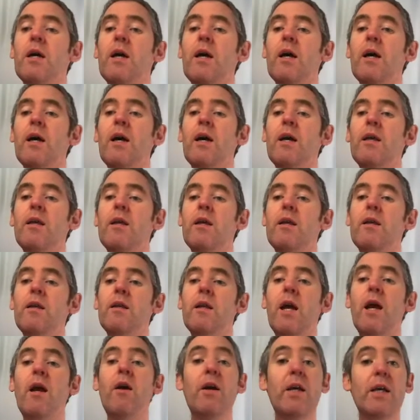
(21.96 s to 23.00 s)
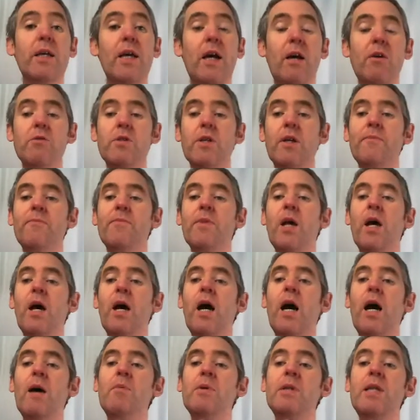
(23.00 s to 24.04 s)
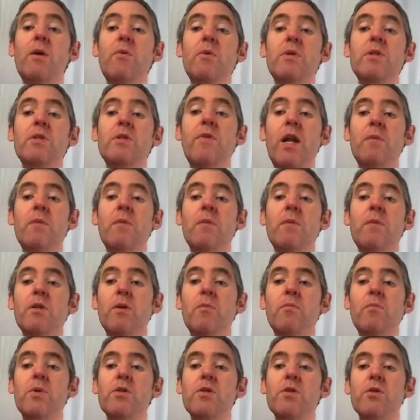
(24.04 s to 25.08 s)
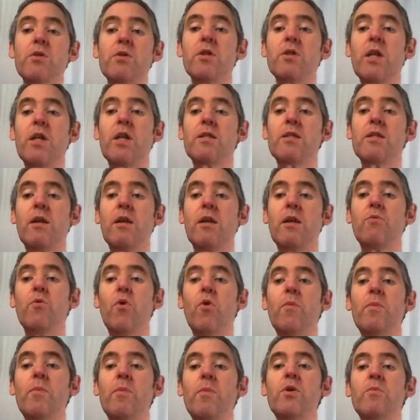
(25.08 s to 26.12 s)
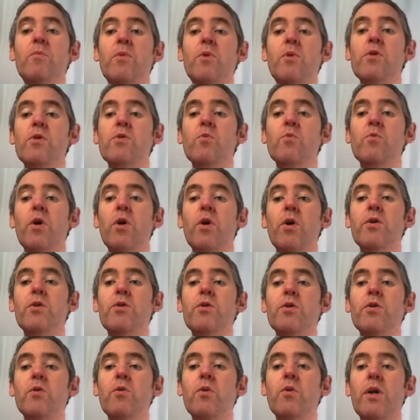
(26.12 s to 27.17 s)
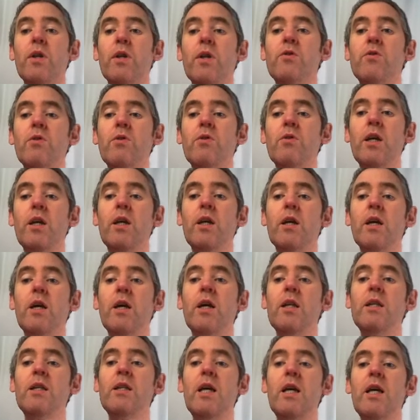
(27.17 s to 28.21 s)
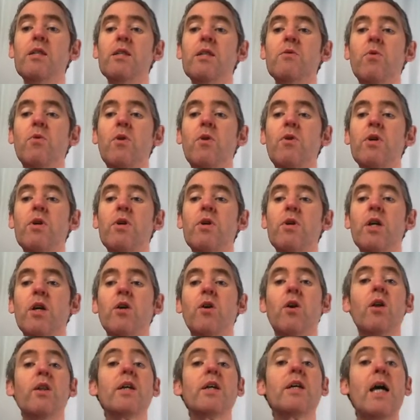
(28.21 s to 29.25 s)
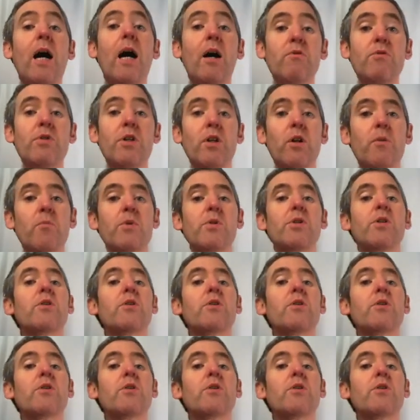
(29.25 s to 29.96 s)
in early counting, but then we developed numbers such as, let's say, the Roman numerals 1, 2, and 3. These were originally called the counting numbers because